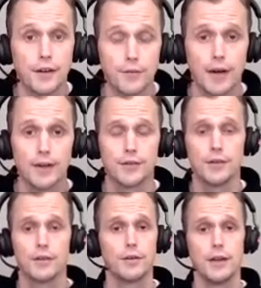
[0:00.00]
an
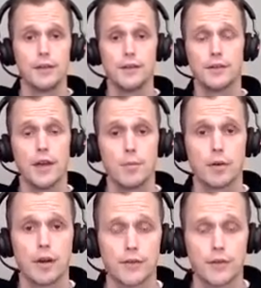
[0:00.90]
advisor to this type
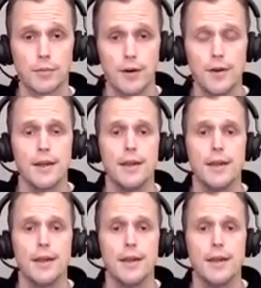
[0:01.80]
of customer,